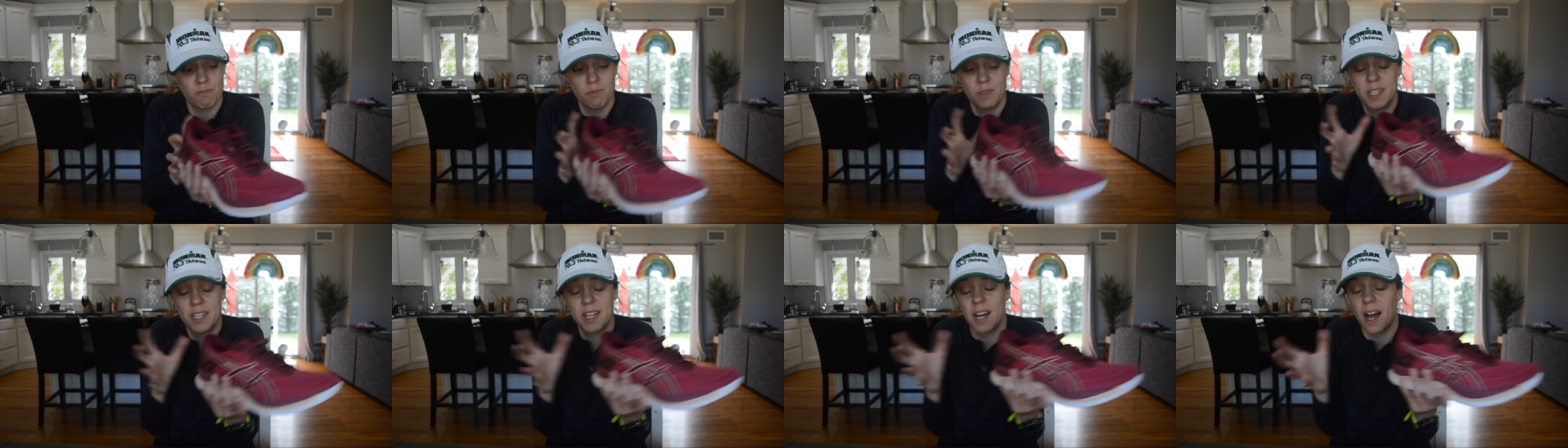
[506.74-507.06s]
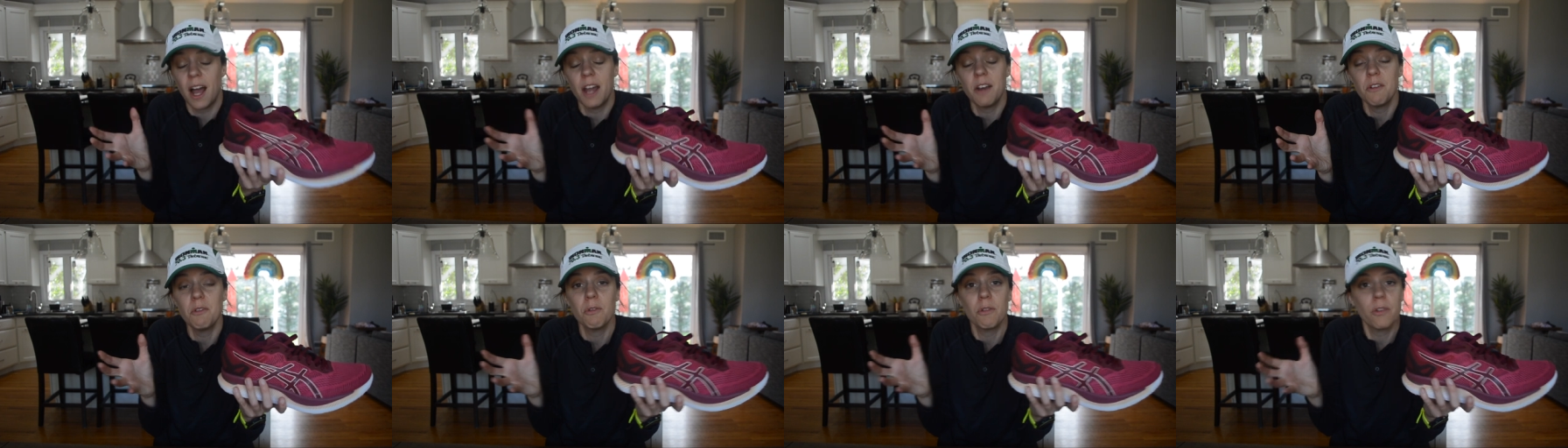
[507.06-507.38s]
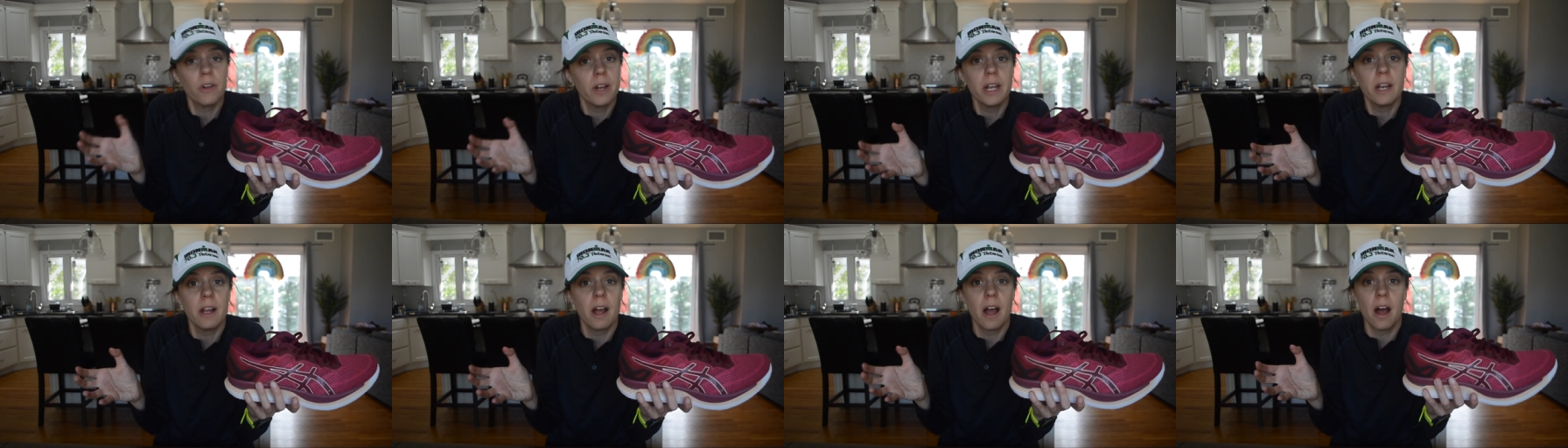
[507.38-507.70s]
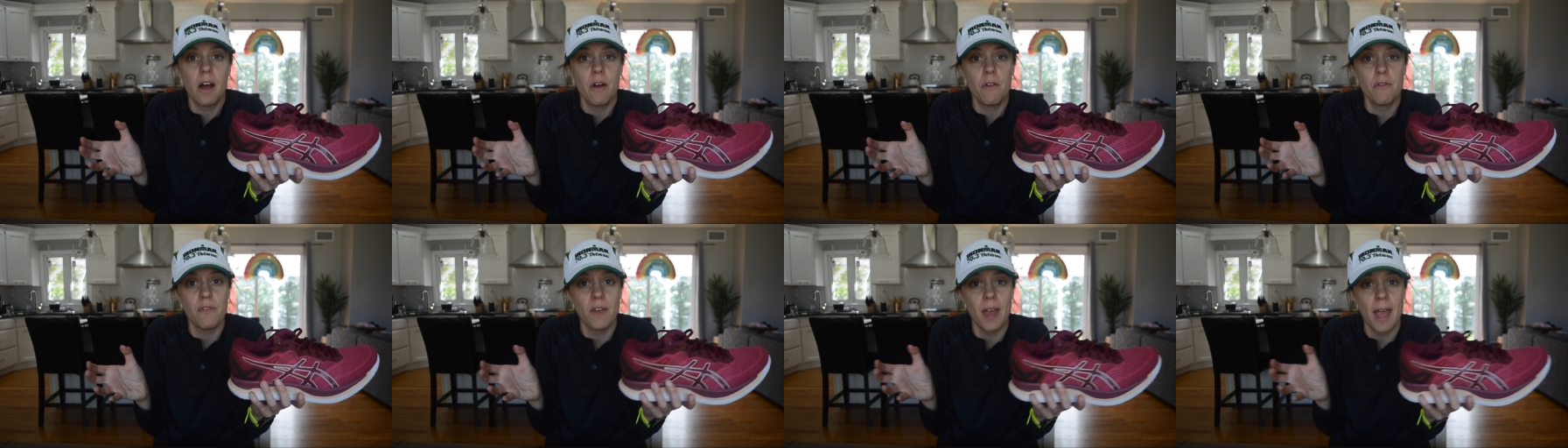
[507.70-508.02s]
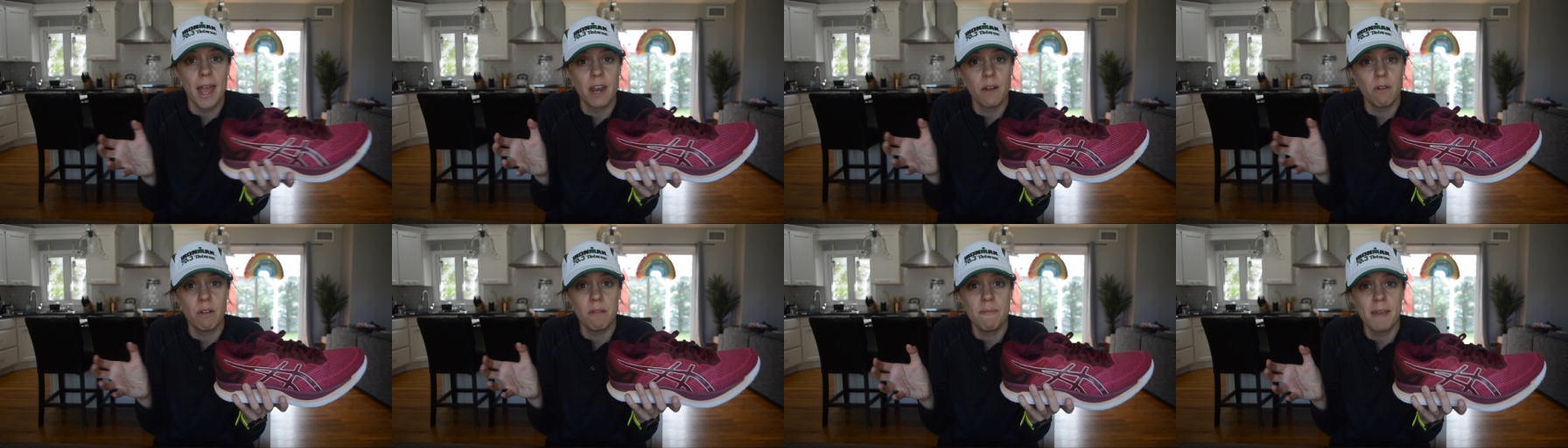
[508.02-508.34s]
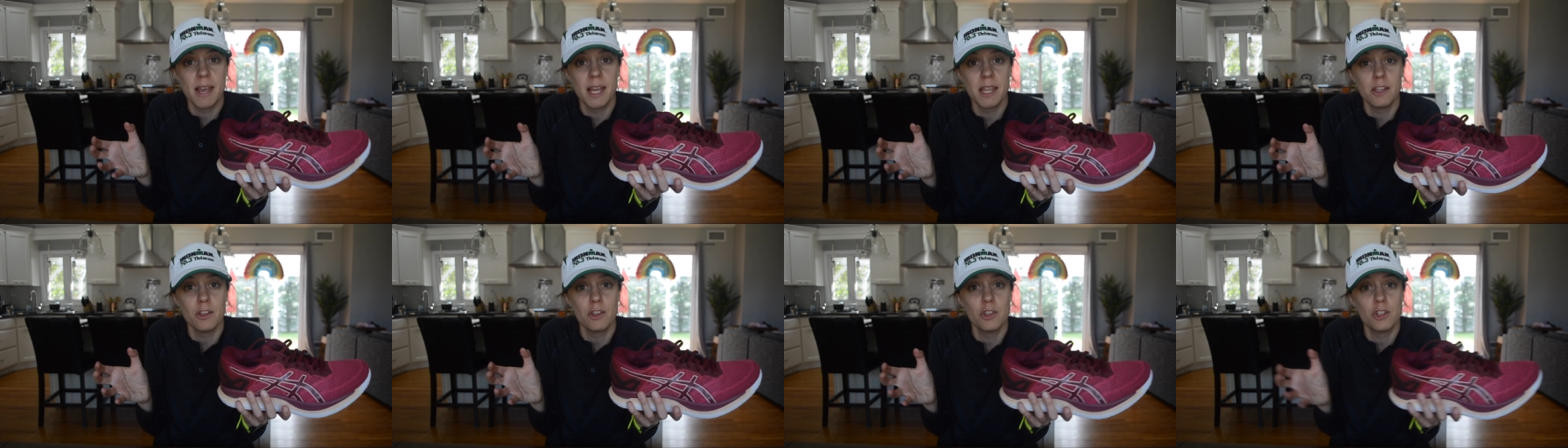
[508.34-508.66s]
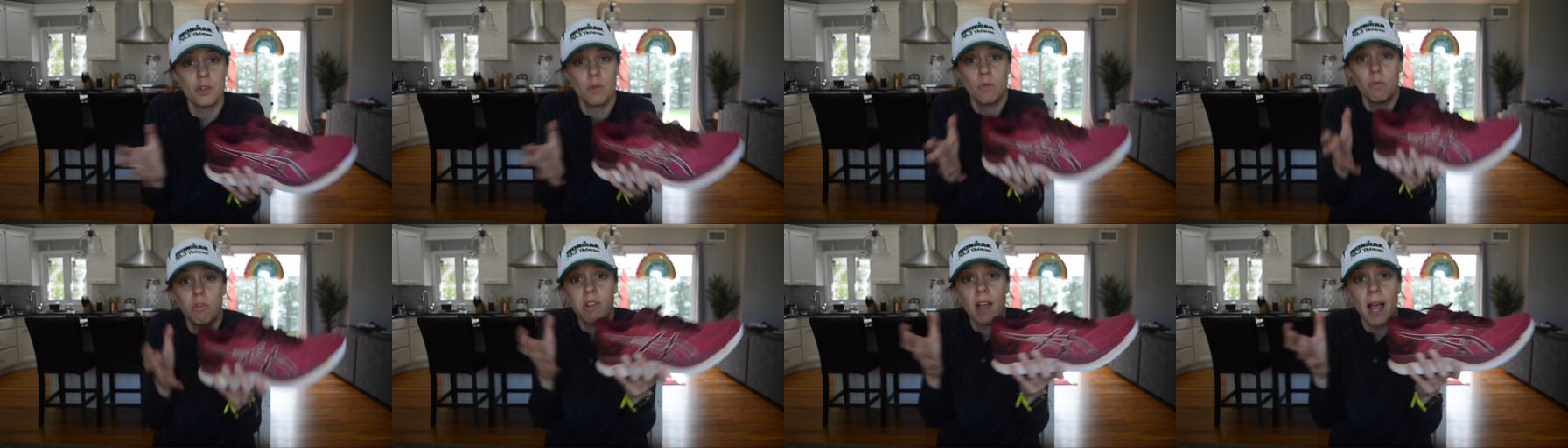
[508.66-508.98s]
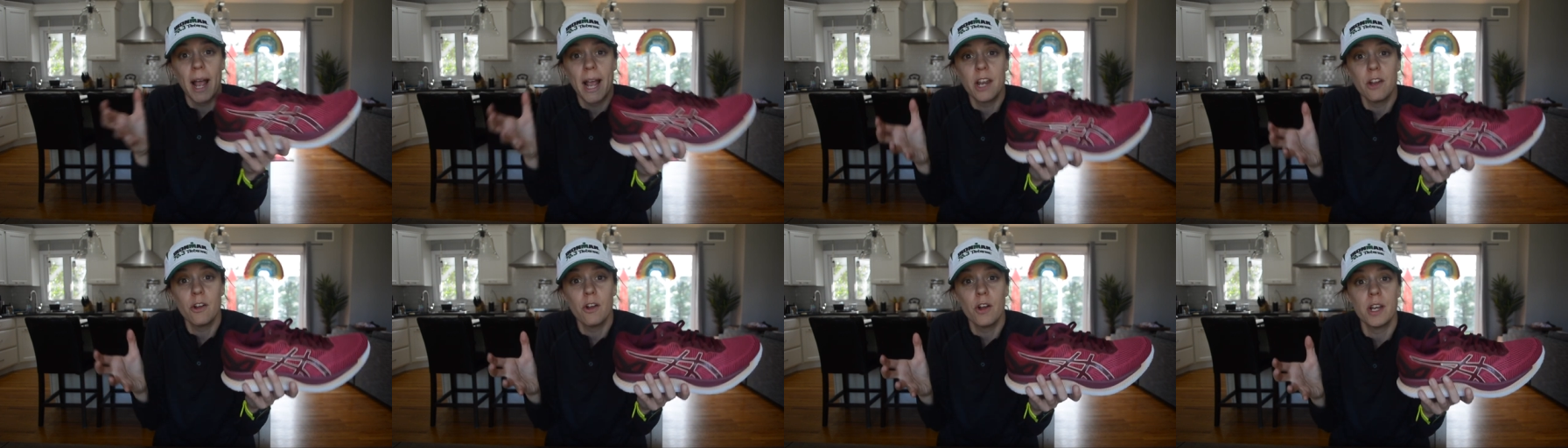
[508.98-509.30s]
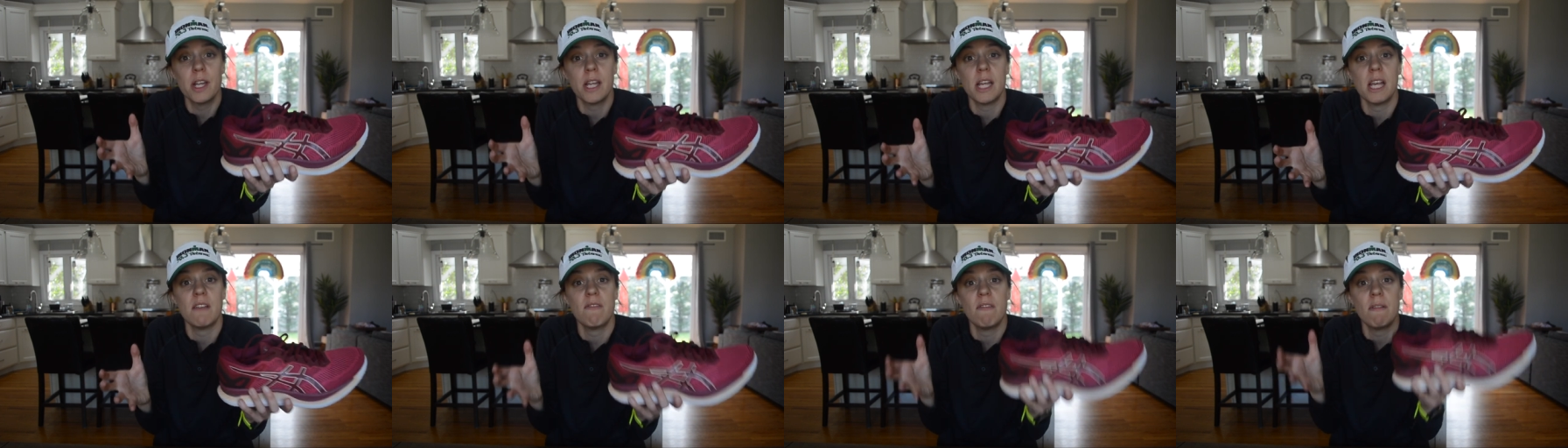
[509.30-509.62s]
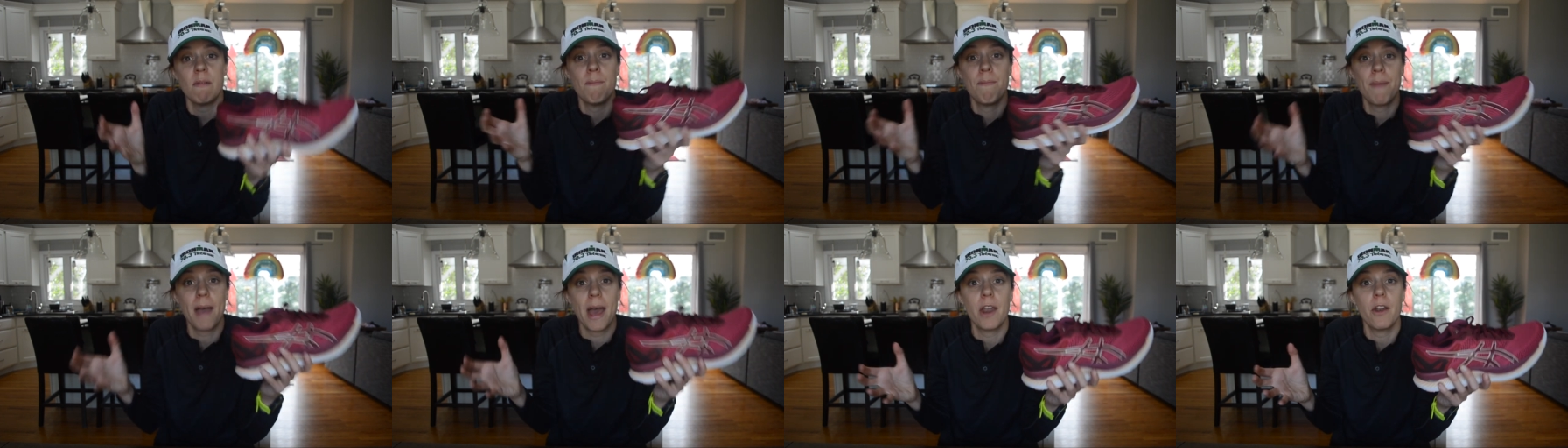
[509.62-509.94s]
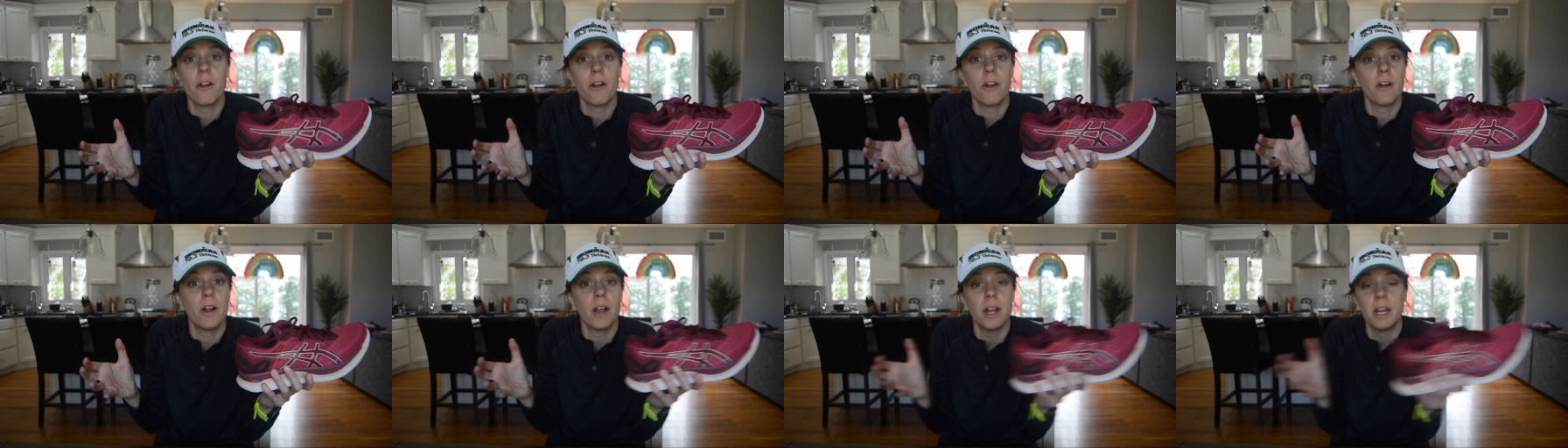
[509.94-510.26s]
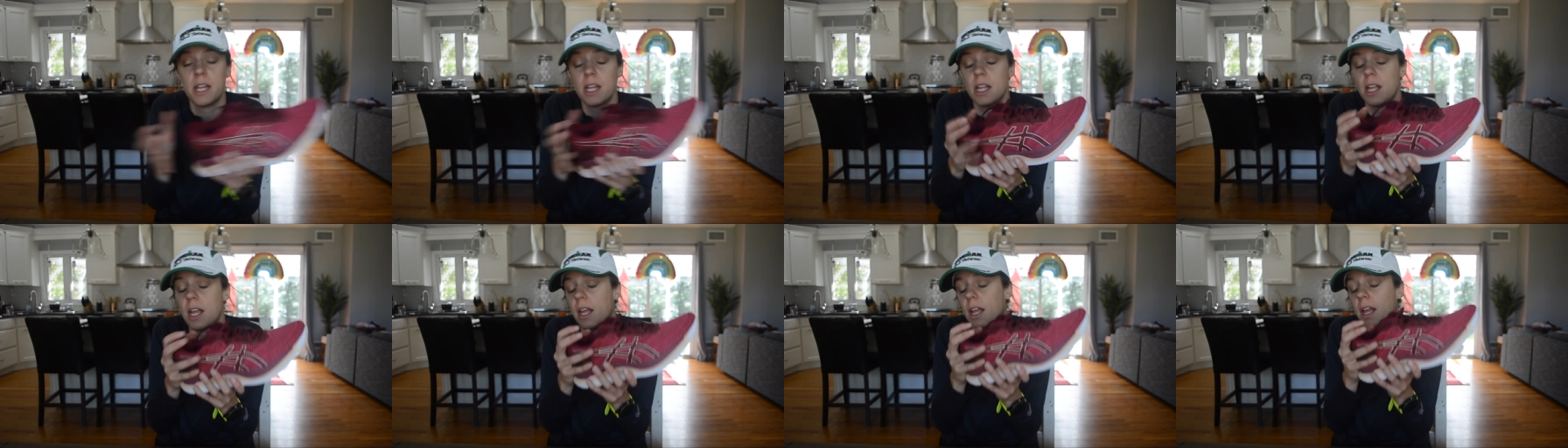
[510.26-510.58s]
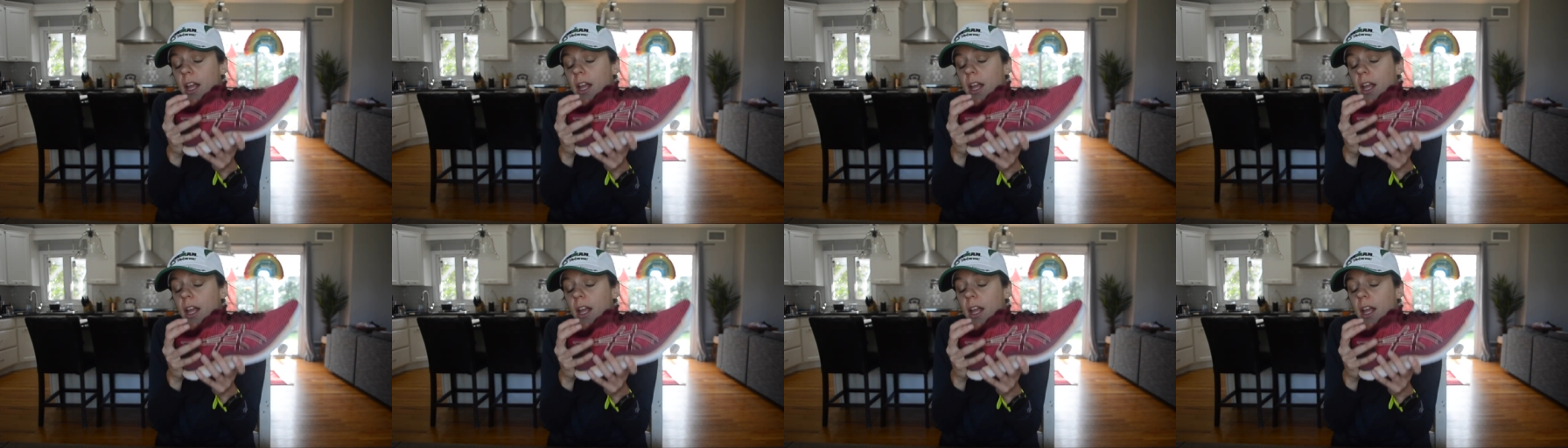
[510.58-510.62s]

gotten rid of and it would make the shoe lighter and even better and,